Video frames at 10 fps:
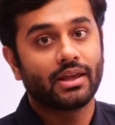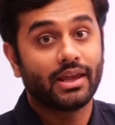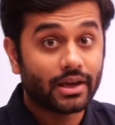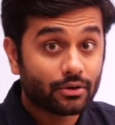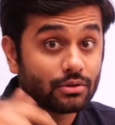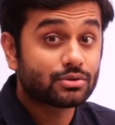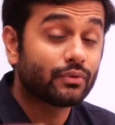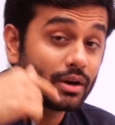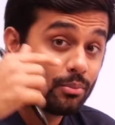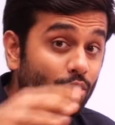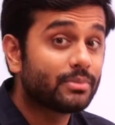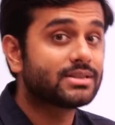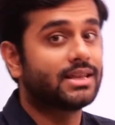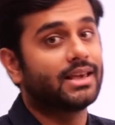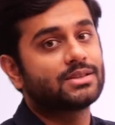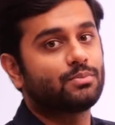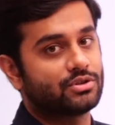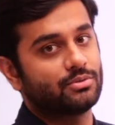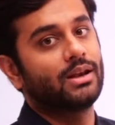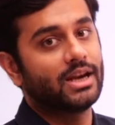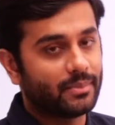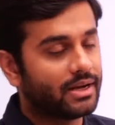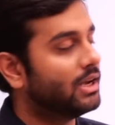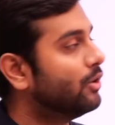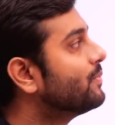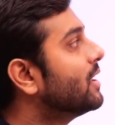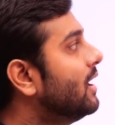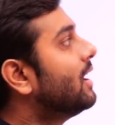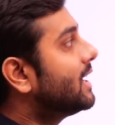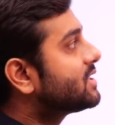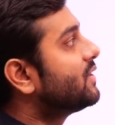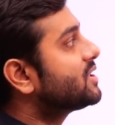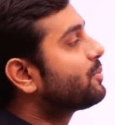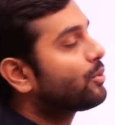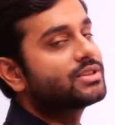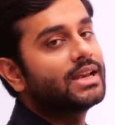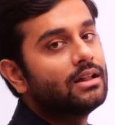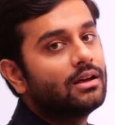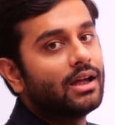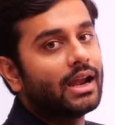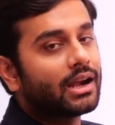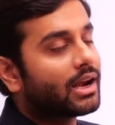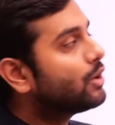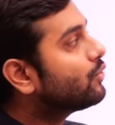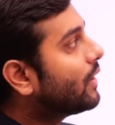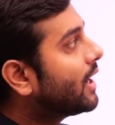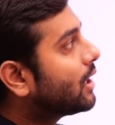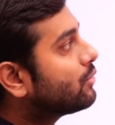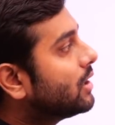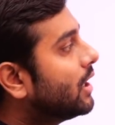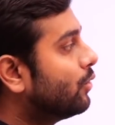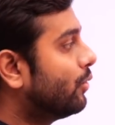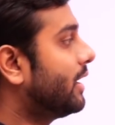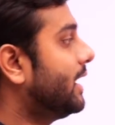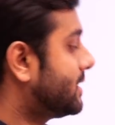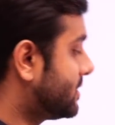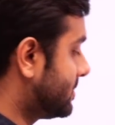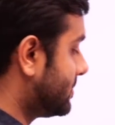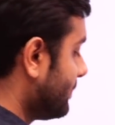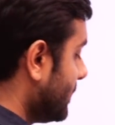Here also one more mistake is possible, let me tell you. Let's first proceed and try to find out the unknown reactions.